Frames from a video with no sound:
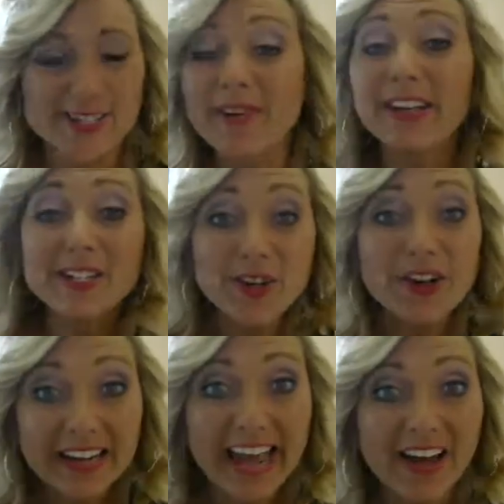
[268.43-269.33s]
She went into
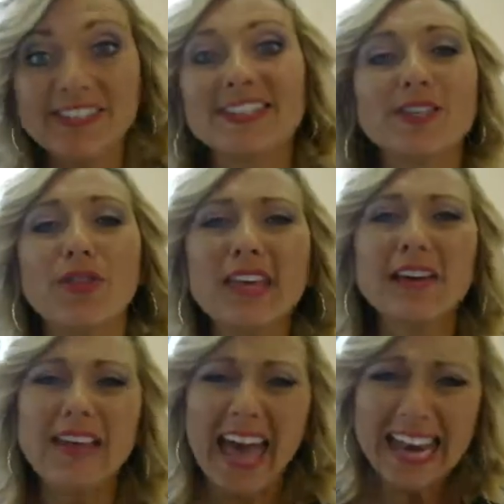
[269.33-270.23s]
her accountant. So think
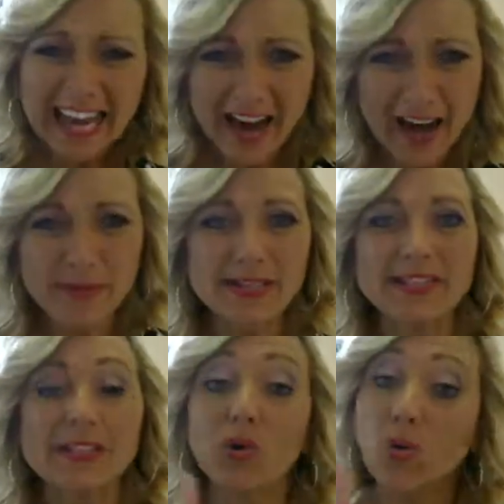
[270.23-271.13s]
of any kind of
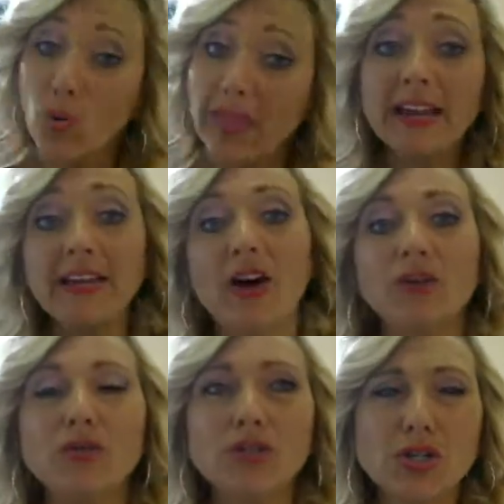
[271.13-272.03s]
business where 1, they know you.